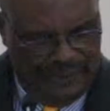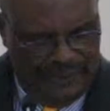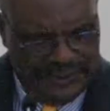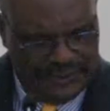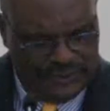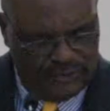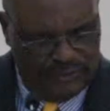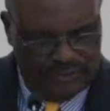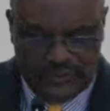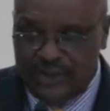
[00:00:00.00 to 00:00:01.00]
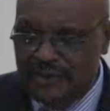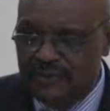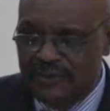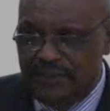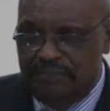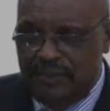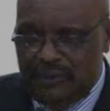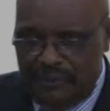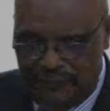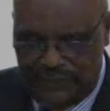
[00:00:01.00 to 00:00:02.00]
want us to turn to the
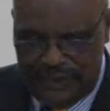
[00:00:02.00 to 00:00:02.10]
book of